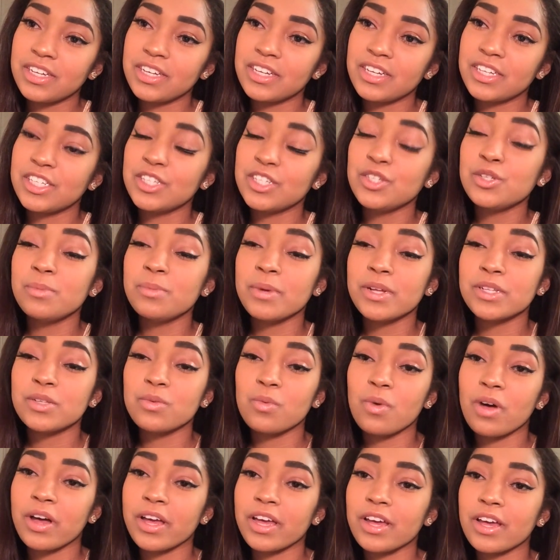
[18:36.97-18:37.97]
And she's about to
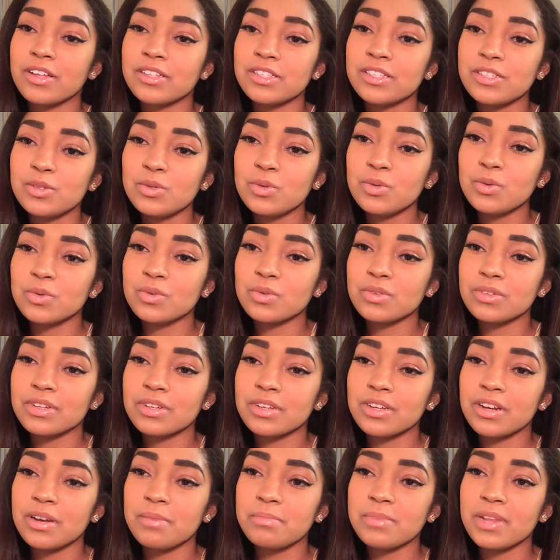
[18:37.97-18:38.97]
walk out too.
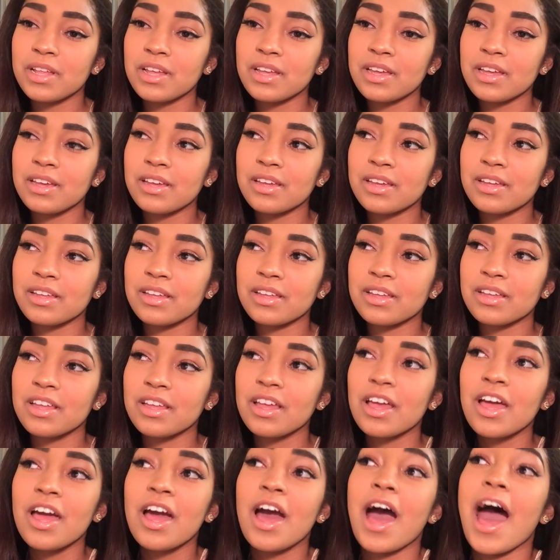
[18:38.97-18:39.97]
And I'm like,
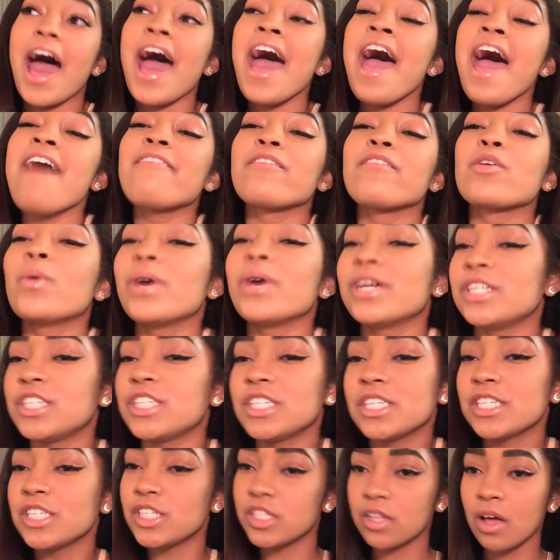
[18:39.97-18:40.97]
I have
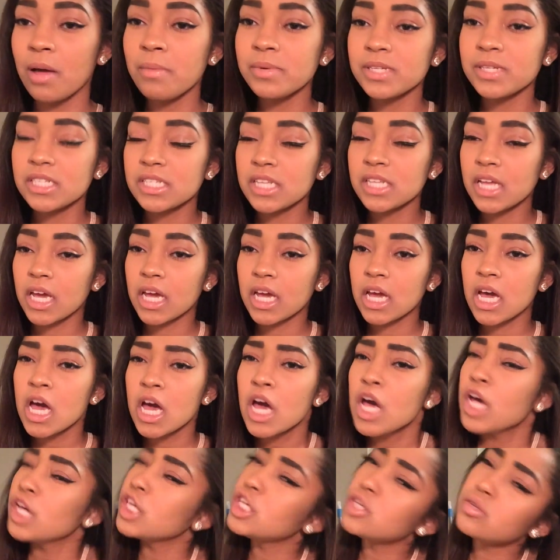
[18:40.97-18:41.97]
questions. So I'm just like,
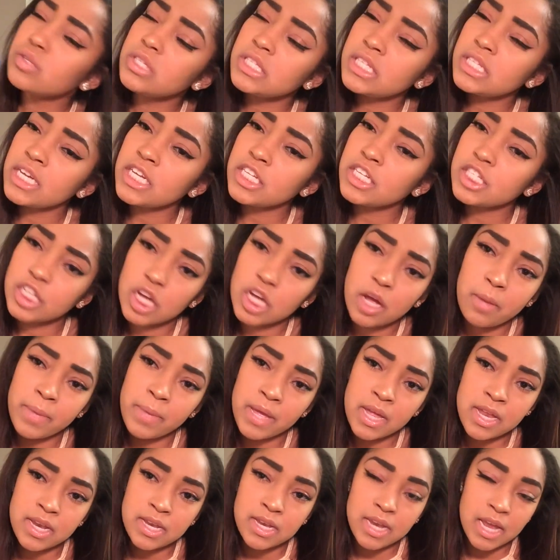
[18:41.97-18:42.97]
you said y'all
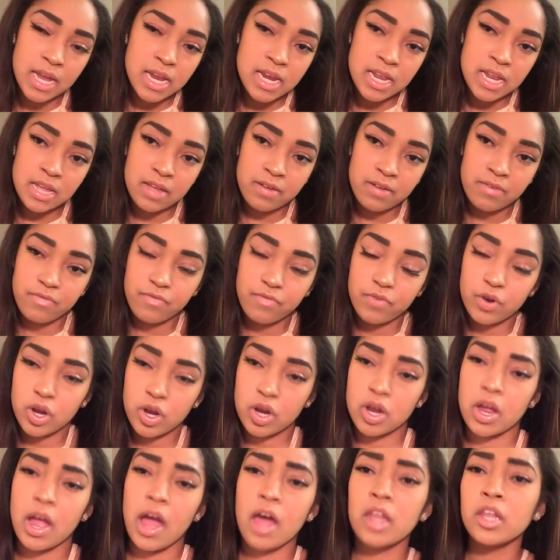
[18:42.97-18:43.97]
been dating
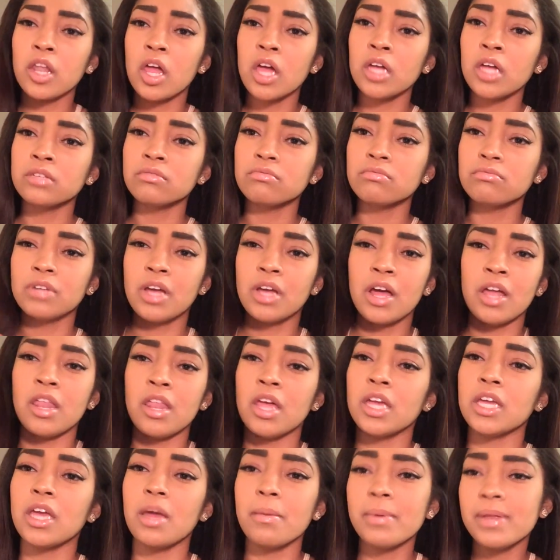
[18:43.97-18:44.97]
for how long? How
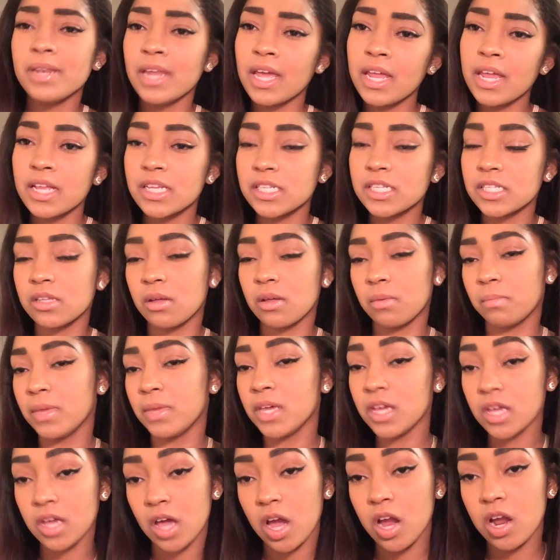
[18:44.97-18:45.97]
long y'all been dating? So
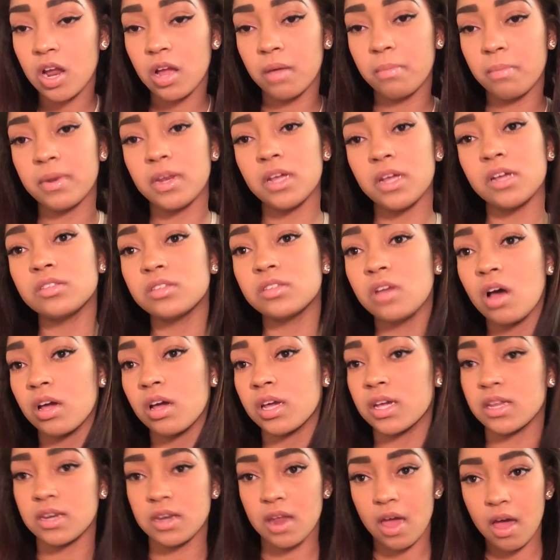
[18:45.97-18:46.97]
me and her up in there
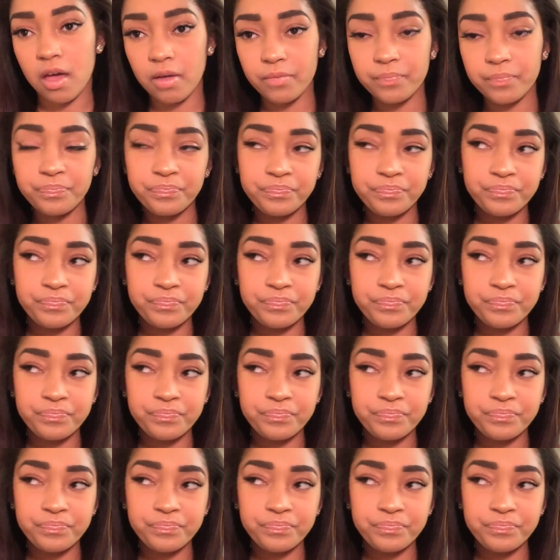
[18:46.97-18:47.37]
talking now.